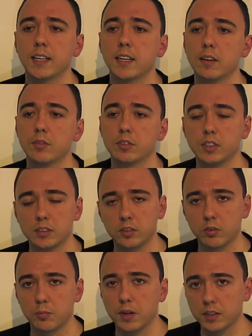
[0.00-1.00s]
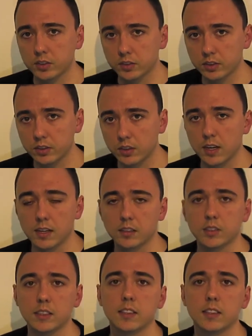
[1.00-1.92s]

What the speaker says: And for $600, like I said,